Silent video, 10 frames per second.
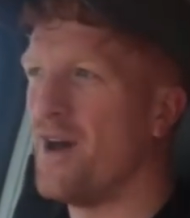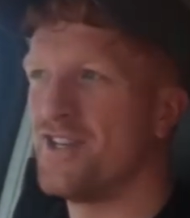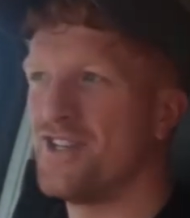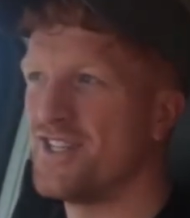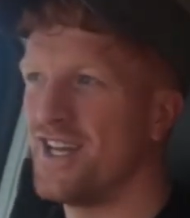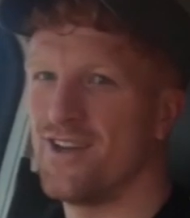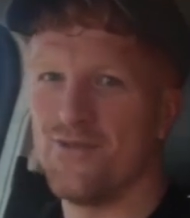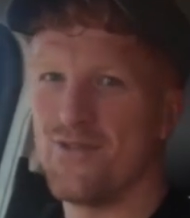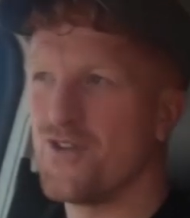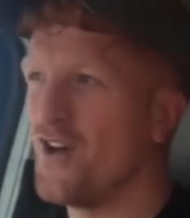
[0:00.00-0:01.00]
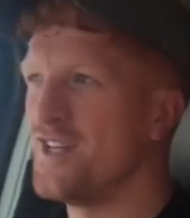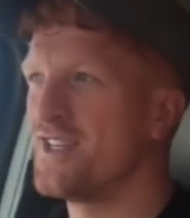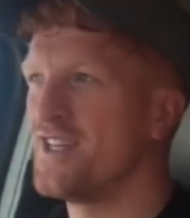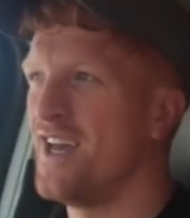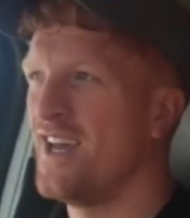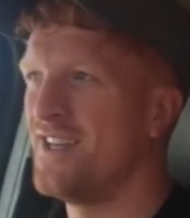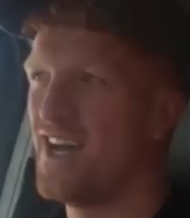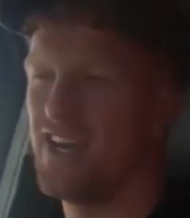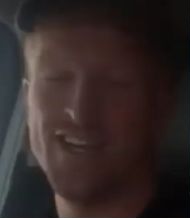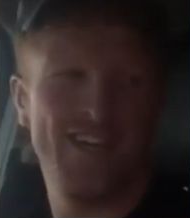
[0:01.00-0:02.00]
but as you say, we've got this uh,
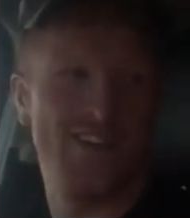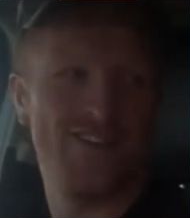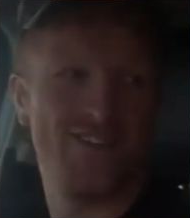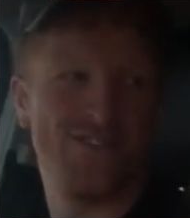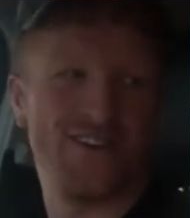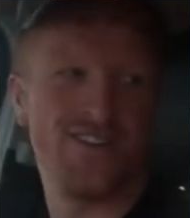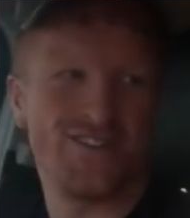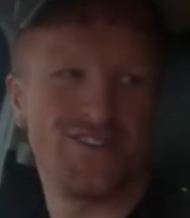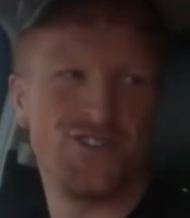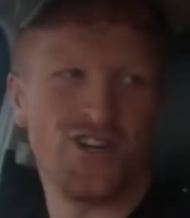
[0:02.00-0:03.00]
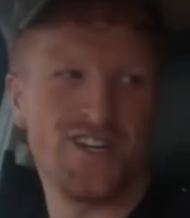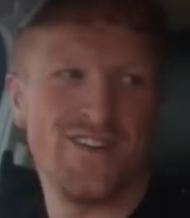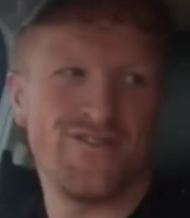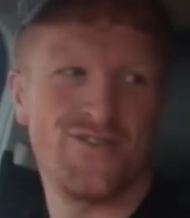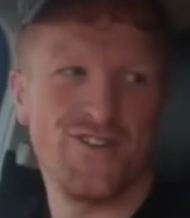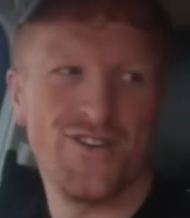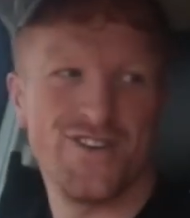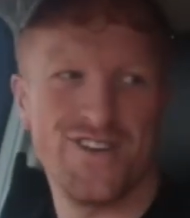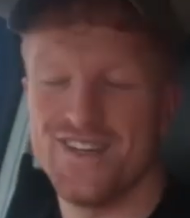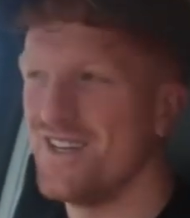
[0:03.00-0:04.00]
diary, well, this journey through.
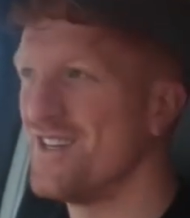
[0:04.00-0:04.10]
Mm